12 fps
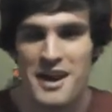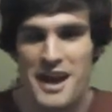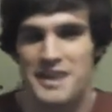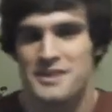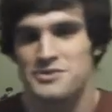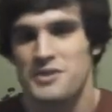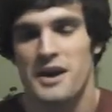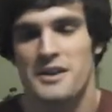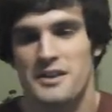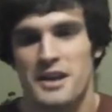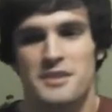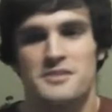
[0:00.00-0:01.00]
and he's trying
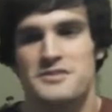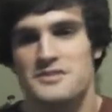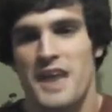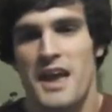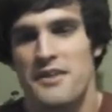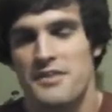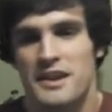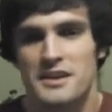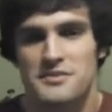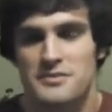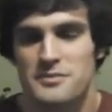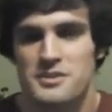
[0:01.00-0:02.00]
to like take
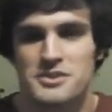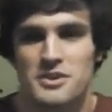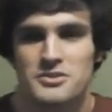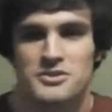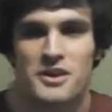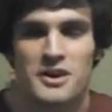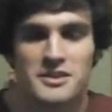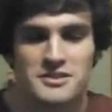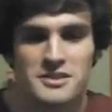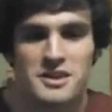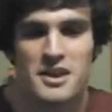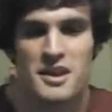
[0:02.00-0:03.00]
things from the Joestars,